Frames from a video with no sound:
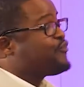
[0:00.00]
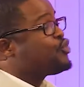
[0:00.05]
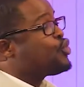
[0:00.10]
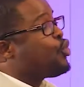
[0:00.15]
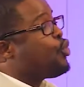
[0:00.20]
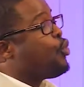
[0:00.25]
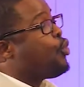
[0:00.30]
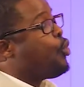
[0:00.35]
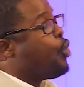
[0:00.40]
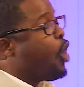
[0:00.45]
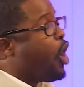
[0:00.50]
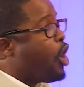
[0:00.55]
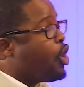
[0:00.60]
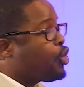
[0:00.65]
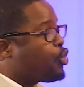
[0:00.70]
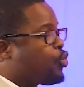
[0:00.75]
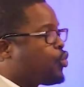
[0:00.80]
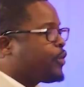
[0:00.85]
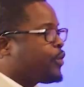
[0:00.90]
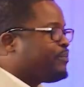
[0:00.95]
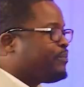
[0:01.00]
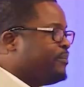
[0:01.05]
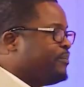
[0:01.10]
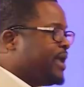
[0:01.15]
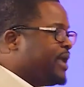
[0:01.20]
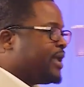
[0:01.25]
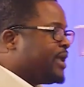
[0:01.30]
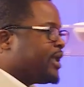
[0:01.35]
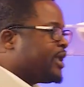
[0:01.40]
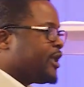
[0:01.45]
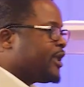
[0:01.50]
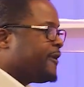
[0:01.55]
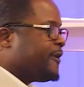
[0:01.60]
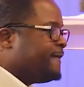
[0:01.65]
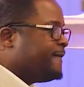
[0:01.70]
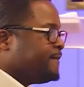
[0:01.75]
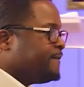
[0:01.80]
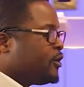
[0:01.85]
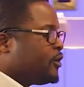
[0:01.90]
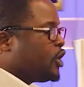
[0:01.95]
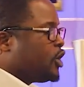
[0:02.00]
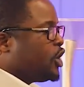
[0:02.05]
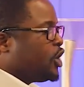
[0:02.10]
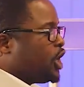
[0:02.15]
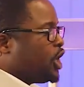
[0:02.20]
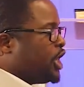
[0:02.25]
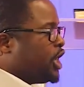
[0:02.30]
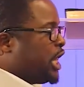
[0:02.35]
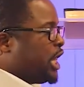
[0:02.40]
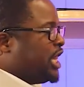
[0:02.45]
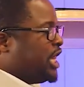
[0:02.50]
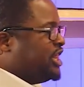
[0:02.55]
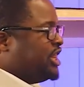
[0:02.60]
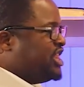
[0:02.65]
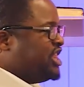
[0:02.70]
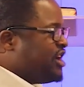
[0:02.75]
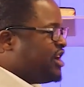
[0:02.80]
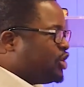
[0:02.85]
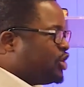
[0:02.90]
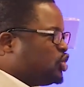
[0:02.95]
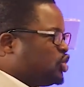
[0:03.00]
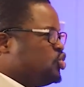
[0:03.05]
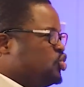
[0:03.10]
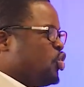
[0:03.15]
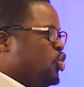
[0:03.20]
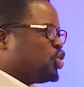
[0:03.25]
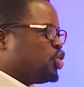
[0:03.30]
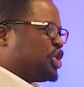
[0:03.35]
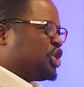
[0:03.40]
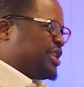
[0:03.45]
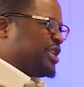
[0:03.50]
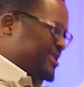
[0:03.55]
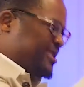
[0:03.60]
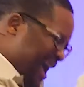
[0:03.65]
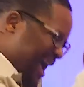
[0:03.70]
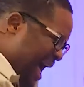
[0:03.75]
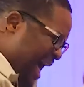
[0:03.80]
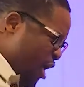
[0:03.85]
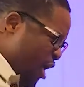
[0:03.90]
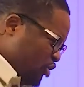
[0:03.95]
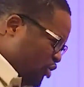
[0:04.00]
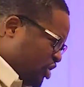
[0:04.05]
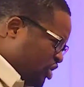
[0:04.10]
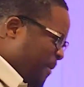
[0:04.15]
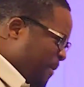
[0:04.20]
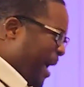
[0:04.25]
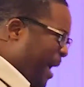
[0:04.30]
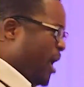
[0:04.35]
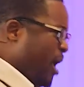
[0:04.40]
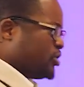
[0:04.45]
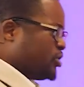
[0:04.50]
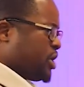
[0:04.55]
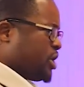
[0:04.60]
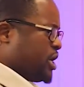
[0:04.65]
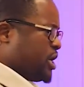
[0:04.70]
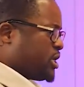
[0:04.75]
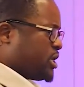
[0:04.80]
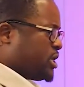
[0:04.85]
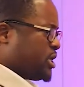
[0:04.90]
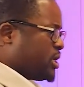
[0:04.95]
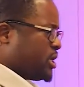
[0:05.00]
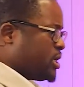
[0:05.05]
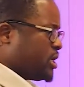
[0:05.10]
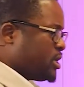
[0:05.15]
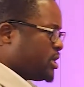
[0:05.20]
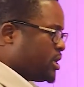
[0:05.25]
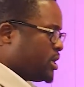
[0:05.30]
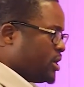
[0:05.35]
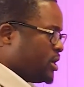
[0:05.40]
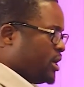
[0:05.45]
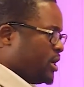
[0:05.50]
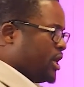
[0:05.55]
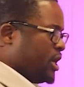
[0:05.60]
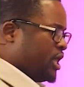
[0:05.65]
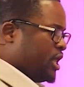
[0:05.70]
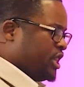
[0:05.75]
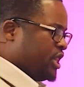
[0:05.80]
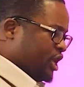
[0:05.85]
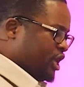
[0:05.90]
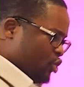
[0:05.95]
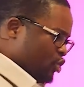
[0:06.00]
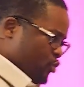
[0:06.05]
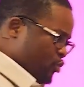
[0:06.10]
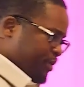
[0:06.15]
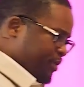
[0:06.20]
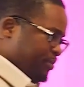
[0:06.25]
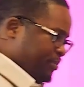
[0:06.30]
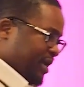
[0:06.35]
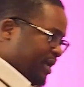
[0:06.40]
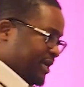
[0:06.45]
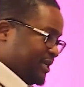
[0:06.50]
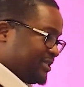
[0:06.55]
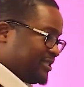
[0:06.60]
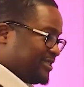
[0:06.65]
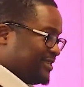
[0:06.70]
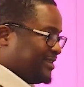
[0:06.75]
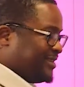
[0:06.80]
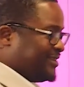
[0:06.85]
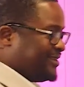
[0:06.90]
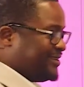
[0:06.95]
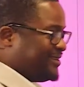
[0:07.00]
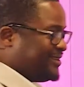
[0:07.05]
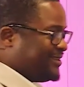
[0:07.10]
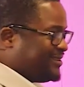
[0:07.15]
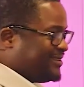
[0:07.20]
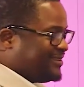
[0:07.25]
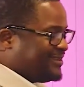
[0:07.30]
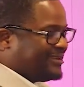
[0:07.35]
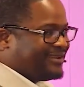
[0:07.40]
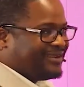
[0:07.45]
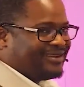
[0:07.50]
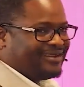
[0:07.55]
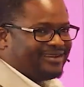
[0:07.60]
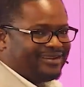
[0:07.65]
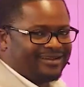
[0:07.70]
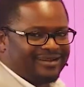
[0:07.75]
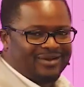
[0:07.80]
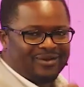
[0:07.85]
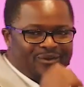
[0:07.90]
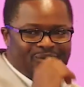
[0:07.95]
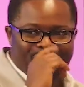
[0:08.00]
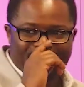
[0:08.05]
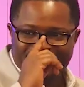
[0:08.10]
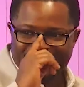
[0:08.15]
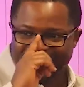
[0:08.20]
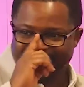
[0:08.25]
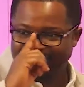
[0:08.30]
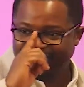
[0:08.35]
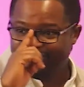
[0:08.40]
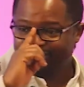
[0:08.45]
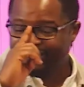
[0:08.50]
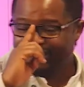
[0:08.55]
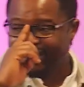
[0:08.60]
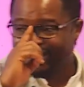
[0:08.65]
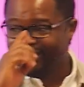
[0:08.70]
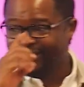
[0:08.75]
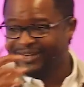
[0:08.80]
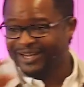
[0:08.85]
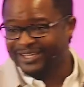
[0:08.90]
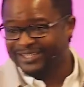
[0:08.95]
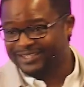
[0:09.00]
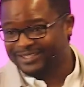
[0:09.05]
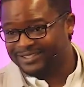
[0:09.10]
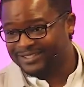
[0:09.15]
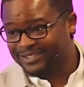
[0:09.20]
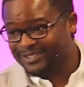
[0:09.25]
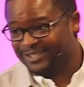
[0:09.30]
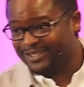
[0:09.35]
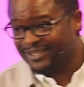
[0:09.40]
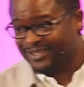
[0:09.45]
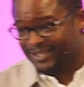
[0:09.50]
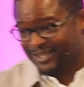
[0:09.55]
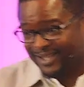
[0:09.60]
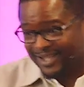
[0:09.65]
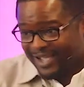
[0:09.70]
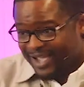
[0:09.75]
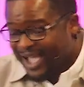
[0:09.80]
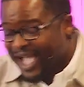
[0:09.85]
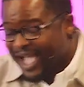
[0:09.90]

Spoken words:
If you walk with me, there is no doubt about it that you'll be blessed. What gives me the audacity?